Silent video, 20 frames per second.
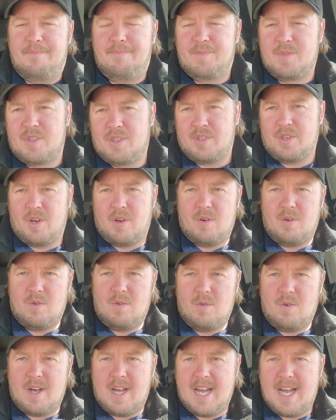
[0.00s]

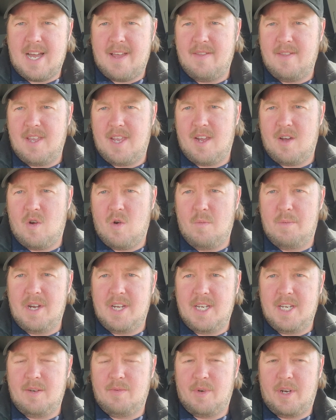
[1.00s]
So on the
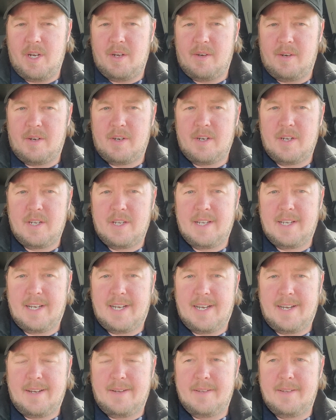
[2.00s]
OBD reader,
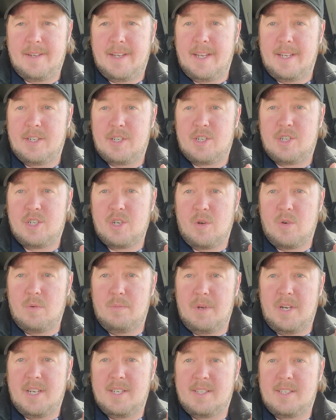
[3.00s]
it showed
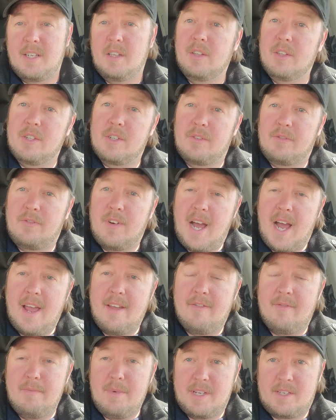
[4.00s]
me cylinder
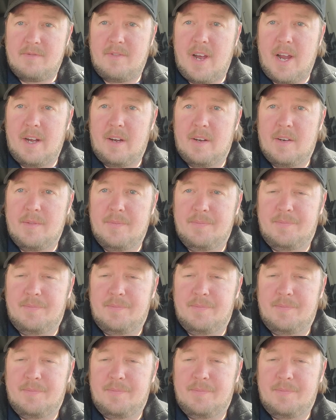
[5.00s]
5 misfire.